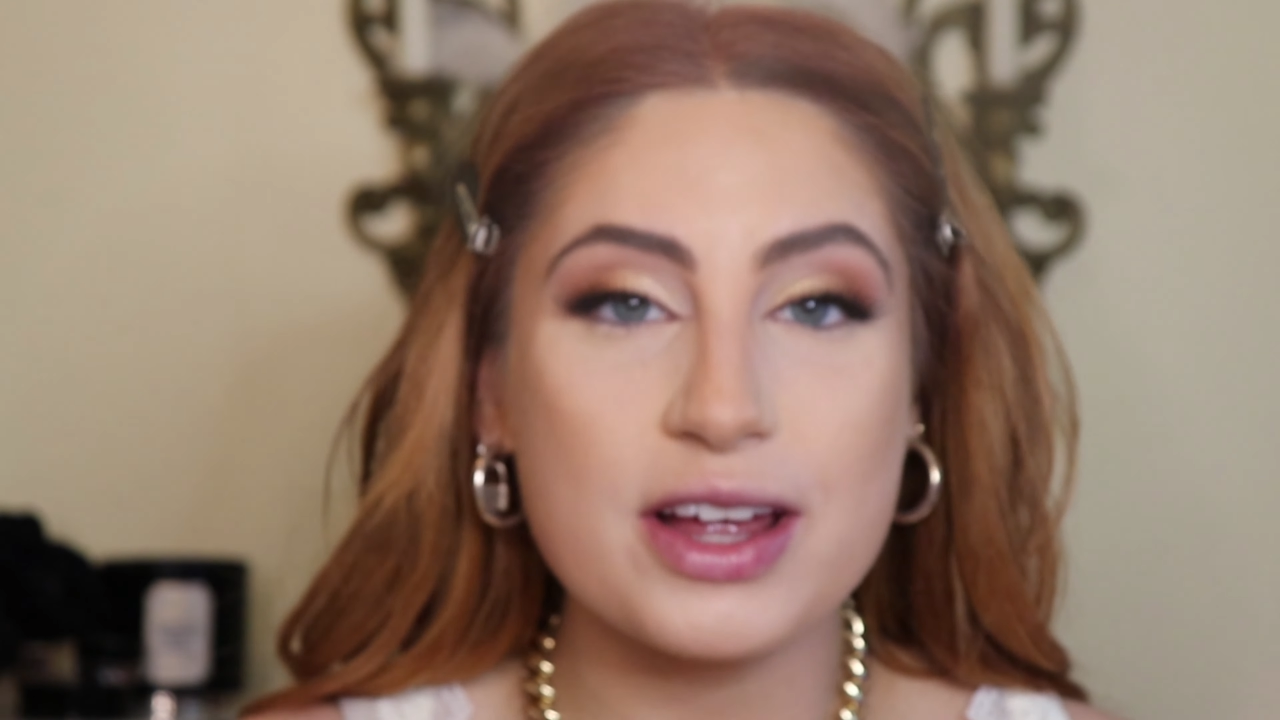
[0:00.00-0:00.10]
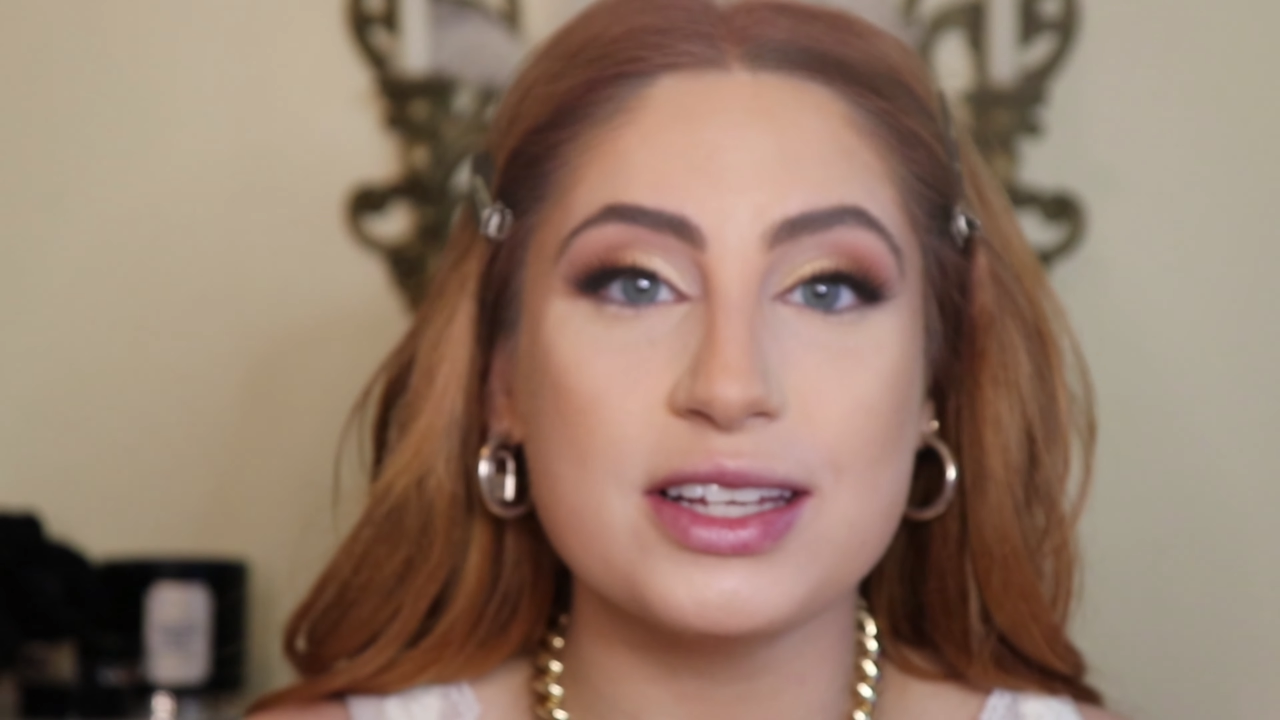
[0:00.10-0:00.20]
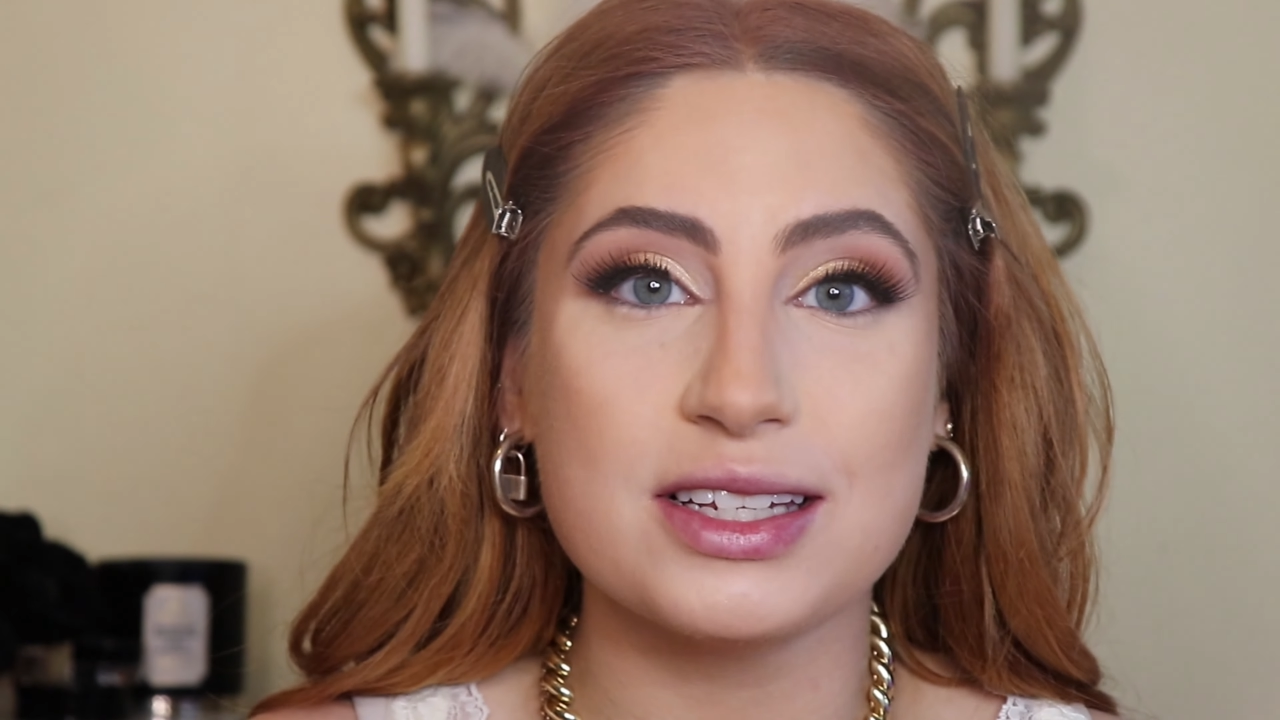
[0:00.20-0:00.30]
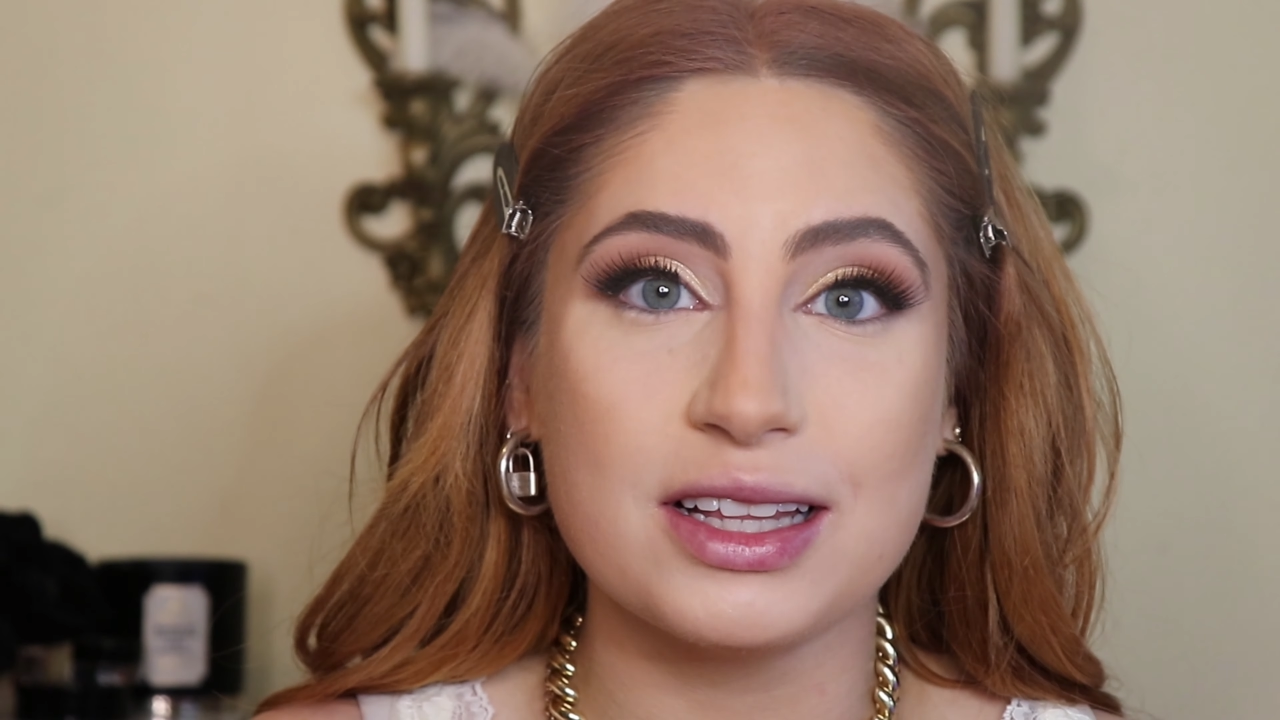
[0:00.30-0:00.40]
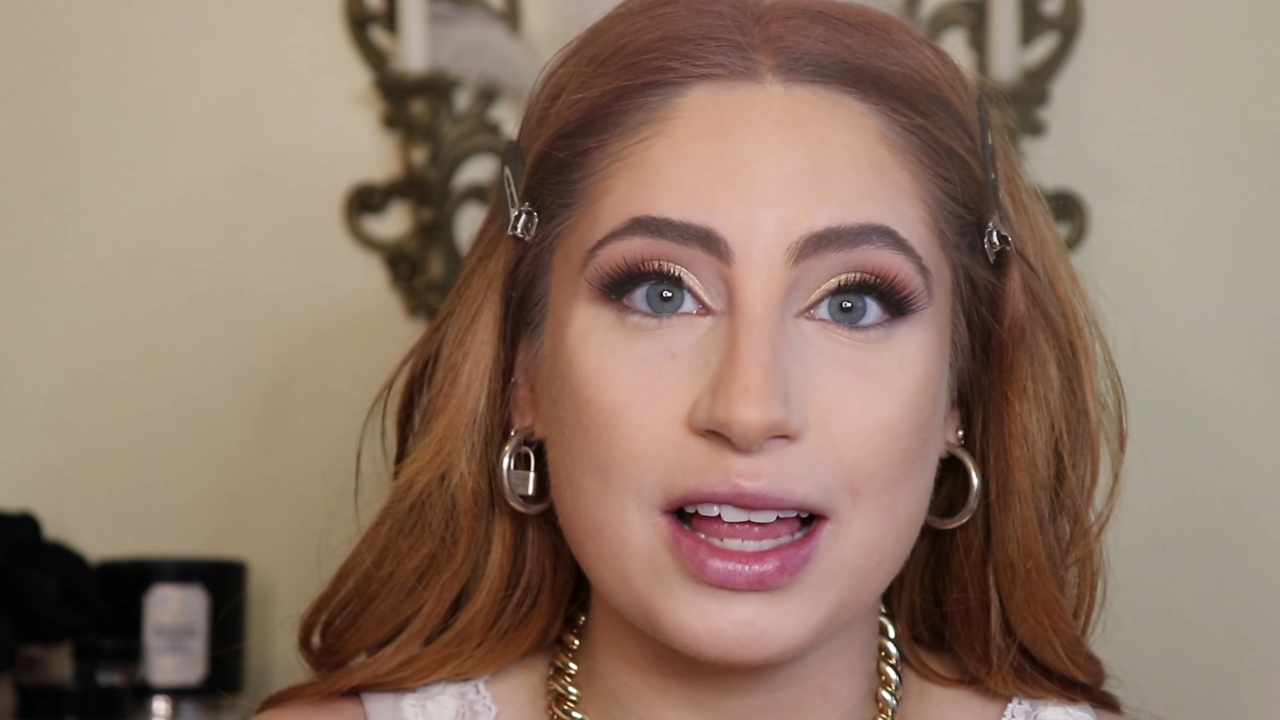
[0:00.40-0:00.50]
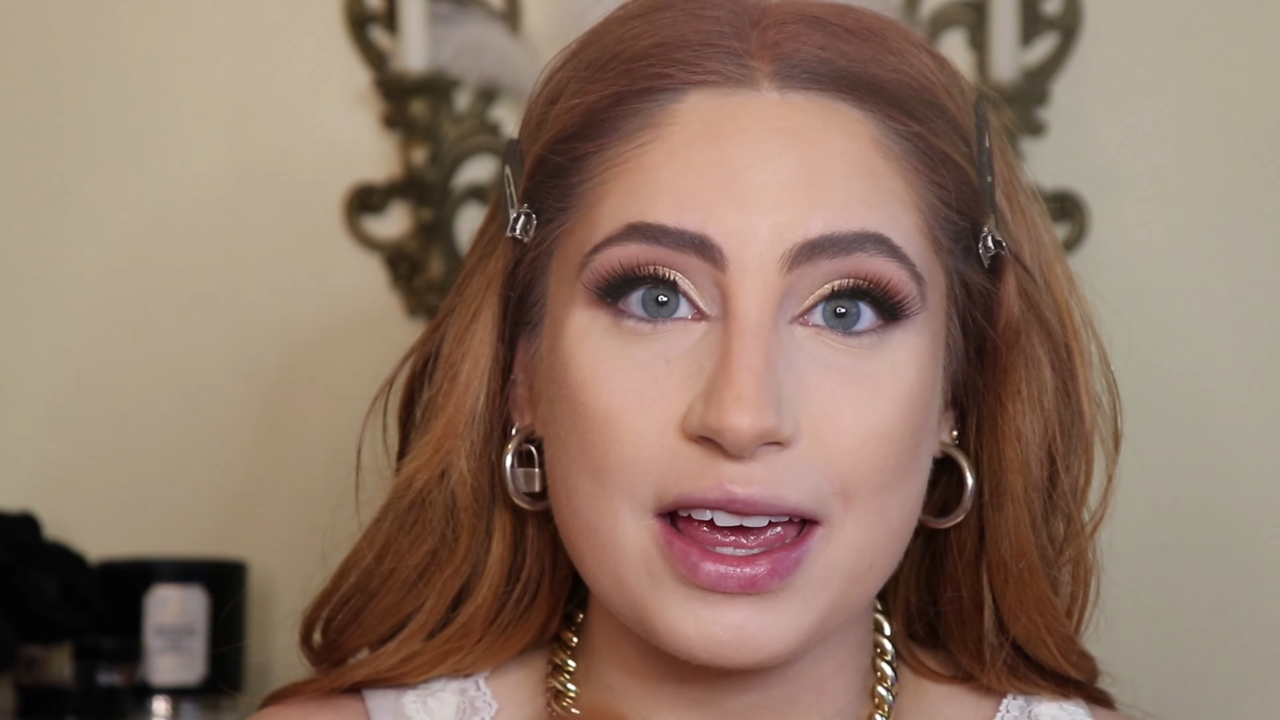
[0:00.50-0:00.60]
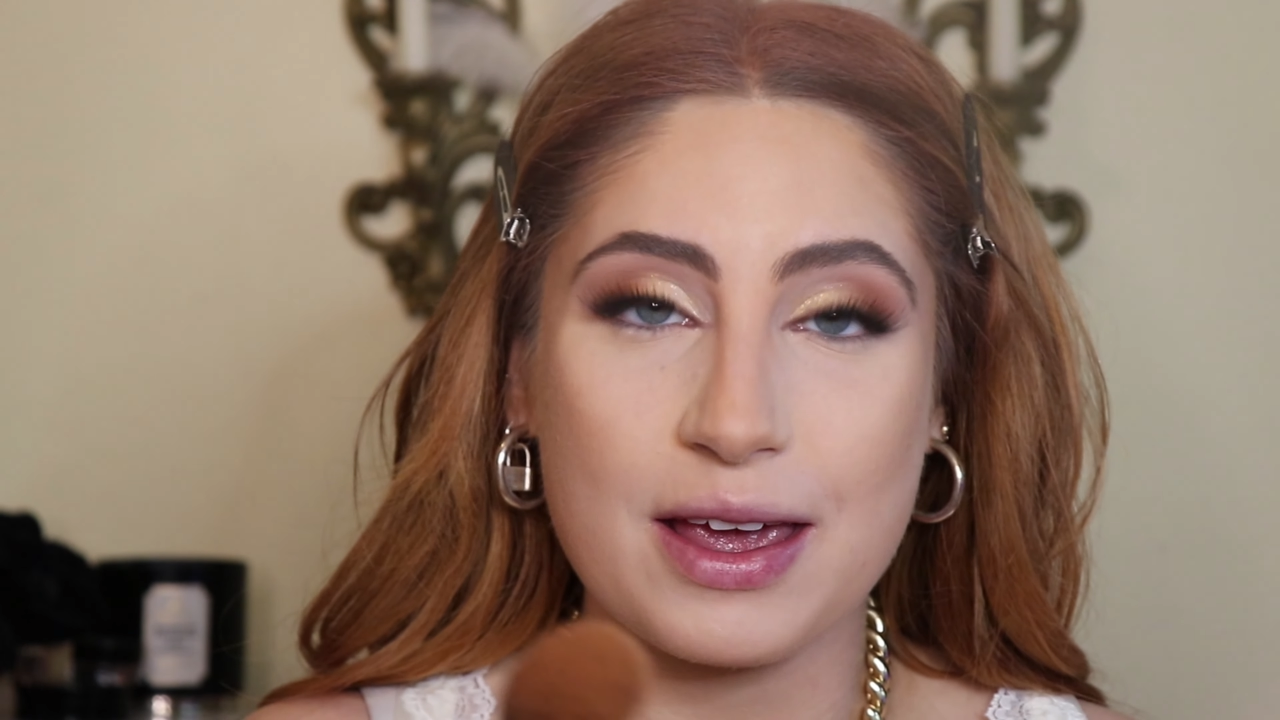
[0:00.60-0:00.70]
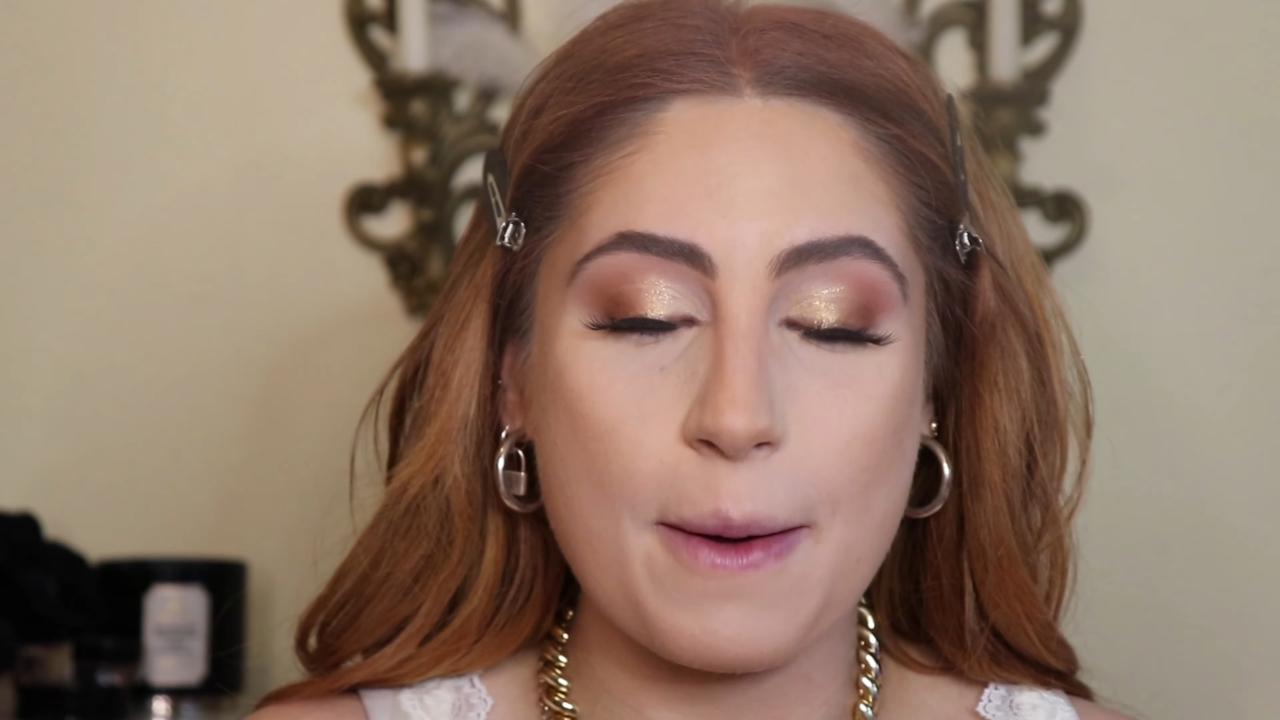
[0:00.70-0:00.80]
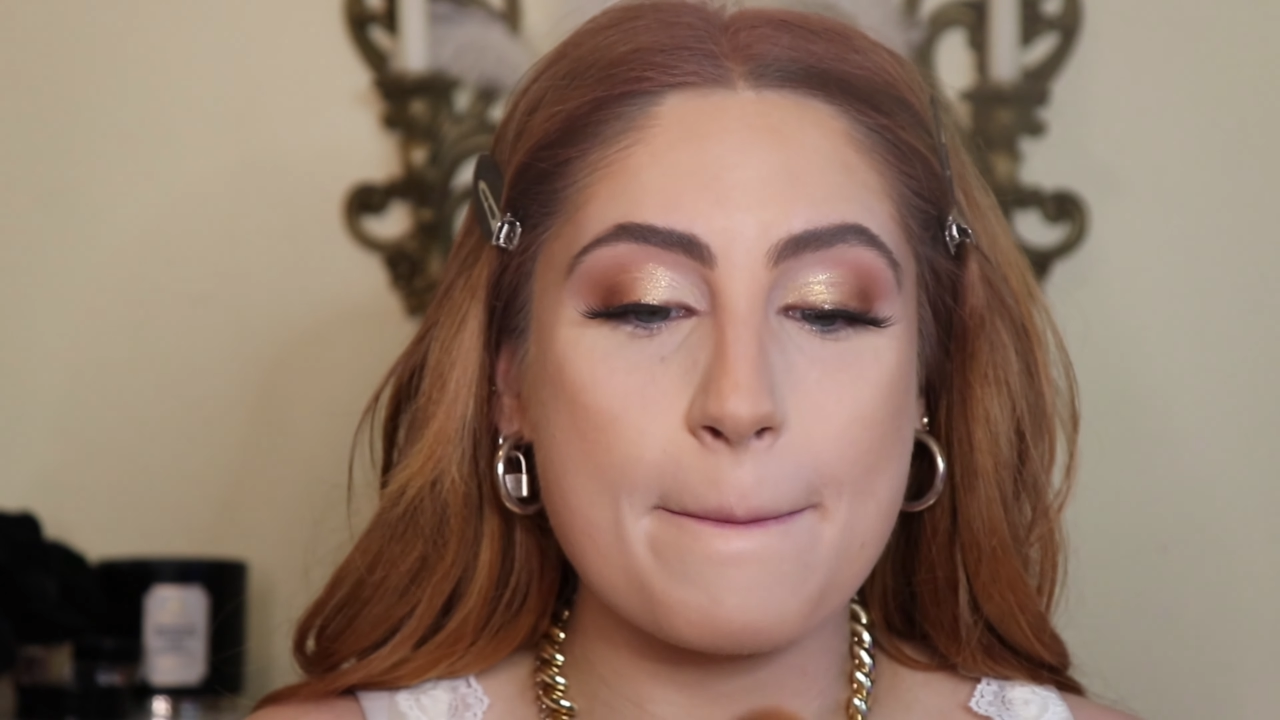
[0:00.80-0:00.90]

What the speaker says: is like